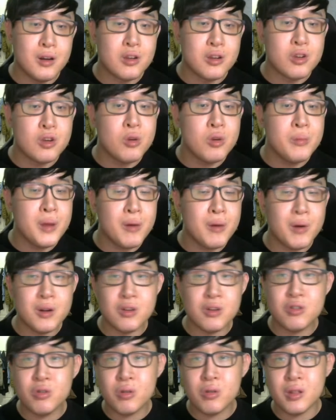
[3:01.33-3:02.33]
you may want
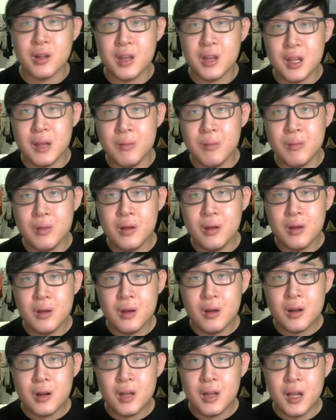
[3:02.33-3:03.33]
to choose a team
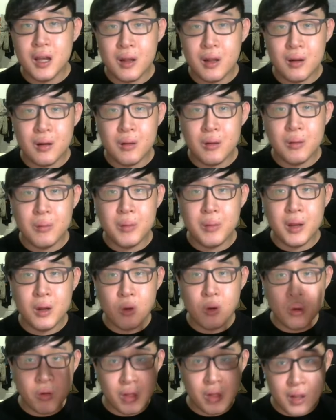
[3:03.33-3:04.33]
that may
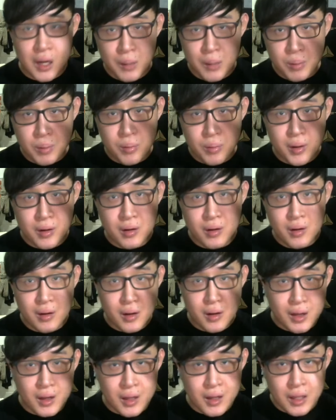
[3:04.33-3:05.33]
lose the upper bracket
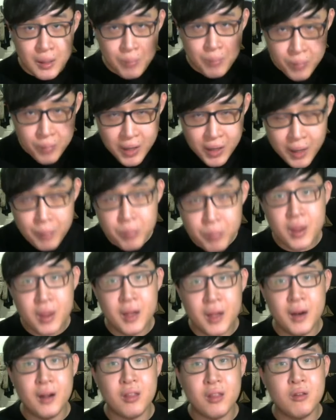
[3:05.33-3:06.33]
and then yet play
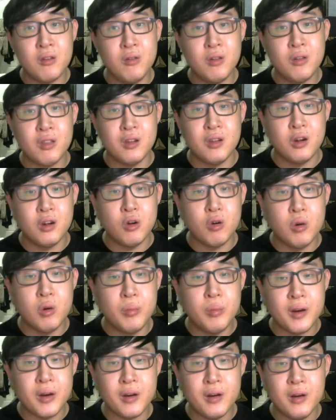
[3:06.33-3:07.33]
another series in the lower
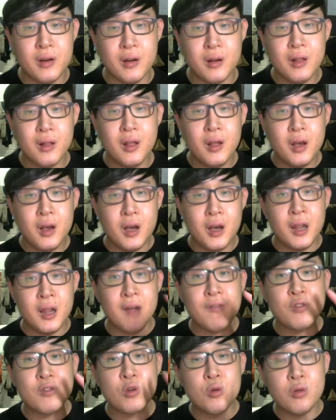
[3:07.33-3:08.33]
bracket and
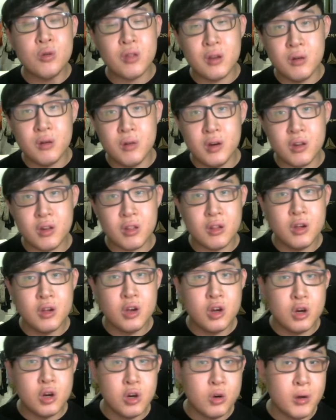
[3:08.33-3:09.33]
have 2 series
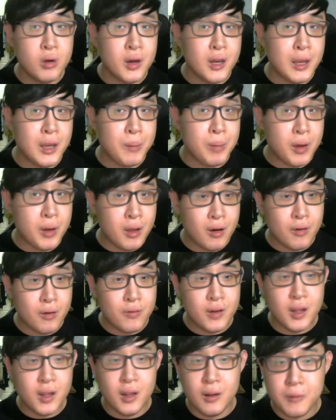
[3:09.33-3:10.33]
during that
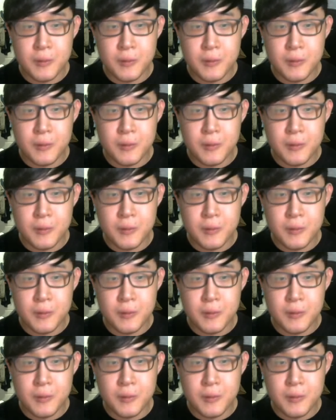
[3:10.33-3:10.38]
playoff day.